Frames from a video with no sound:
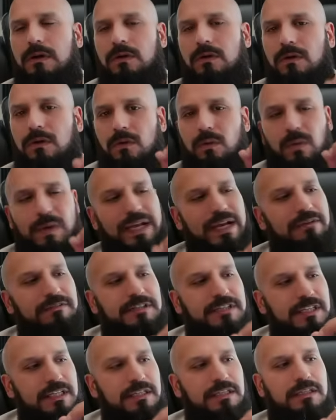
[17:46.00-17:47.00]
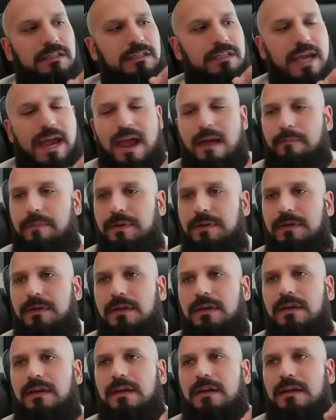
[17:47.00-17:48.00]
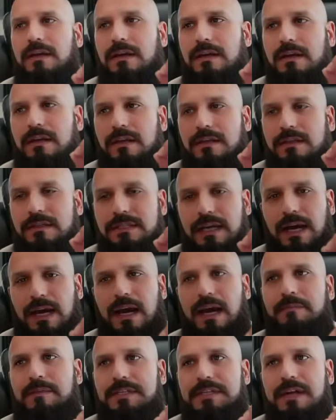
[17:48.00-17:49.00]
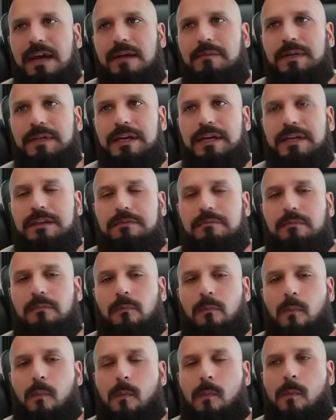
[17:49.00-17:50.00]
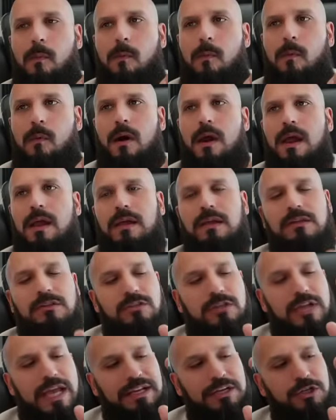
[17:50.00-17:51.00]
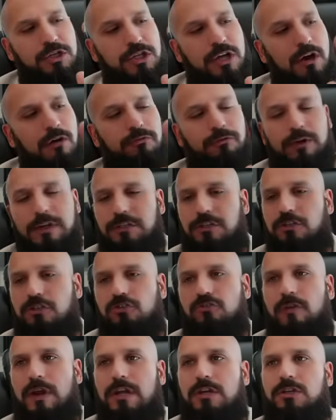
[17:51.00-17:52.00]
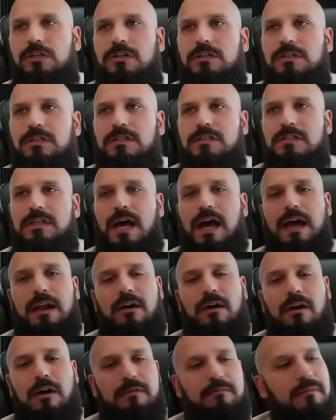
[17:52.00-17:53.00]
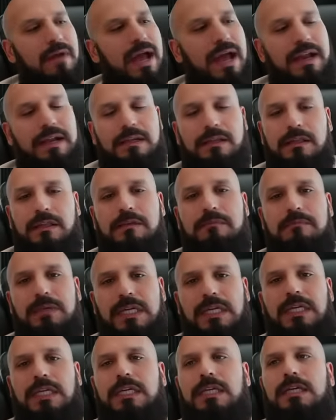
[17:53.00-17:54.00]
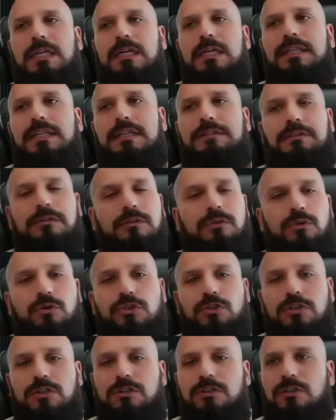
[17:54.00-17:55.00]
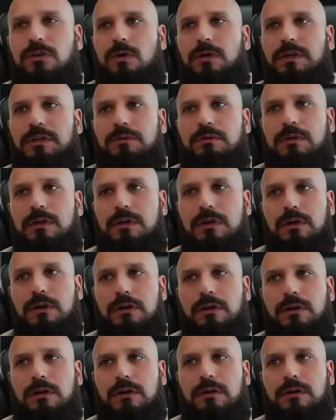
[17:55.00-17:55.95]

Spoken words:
We have seen this happen time and time again. And a shelf registration does not automatically mean that dilution is going to occur.